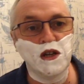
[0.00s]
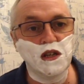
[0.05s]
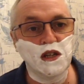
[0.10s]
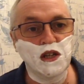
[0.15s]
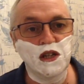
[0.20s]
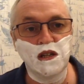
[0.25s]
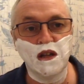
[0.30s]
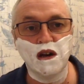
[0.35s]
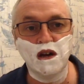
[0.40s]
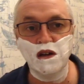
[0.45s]
to
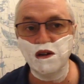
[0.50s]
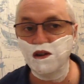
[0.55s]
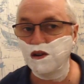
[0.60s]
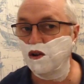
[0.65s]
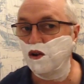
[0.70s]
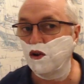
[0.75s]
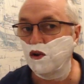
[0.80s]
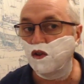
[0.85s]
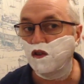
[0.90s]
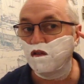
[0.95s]
start
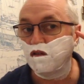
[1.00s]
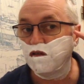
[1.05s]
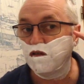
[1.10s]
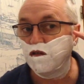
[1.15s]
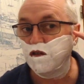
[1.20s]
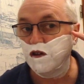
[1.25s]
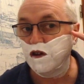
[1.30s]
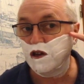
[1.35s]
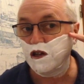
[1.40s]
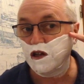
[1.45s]
on the
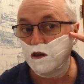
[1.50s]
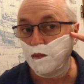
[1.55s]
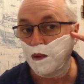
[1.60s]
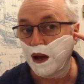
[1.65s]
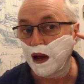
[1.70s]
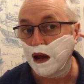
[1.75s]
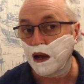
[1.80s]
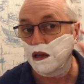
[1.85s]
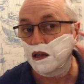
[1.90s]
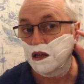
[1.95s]
first
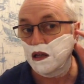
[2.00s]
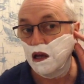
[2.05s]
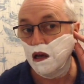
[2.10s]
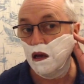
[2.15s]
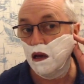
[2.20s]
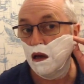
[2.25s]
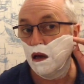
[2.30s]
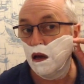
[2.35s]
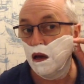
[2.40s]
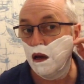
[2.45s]
pass
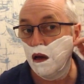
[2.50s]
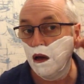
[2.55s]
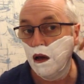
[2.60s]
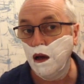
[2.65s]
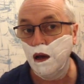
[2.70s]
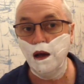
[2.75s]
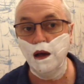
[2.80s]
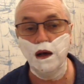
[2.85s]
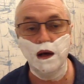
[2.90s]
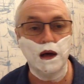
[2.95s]

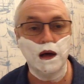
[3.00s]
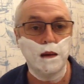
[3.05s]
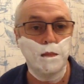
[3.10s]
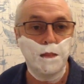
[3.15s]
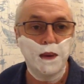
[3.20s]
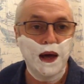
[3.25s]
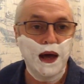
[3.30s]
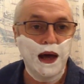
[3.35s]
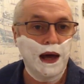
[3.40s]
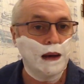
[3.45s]
and
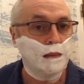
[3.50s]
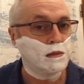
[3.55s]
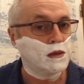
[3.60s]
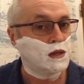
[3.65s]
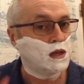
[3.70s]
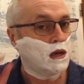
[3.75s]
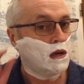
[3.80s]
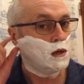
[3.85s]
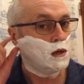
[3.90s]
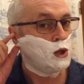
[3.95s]

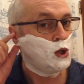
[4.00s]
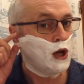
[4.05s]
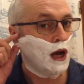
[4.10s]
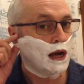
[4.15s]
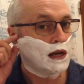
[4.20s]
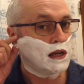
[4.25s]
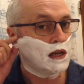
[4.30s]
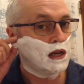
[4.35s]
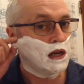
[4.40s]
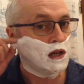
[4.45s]
perhaps
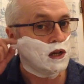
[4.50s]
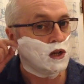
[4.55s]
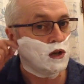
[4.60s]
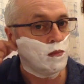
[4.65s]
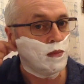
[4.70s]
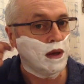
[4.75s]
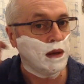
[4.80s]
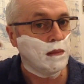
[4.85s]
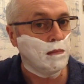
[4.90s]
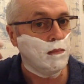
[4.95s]
chat a little
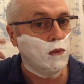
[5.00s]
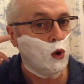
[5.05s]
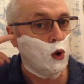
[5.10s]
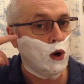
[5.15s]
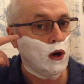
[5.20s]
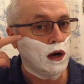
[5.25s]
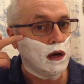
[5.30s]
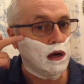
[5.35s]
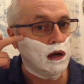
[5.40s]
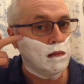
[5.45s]
bit
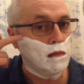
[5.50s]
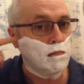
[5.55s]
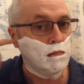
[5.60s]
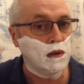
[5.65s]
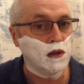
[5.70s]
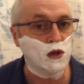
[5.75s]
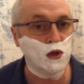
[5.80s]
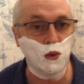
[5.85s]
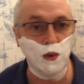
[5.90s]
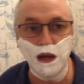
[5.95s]
more in
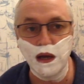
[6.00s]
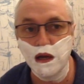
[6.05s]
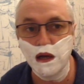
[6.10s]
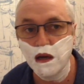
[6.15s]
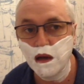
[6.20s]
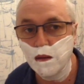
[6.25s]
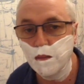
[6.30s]
between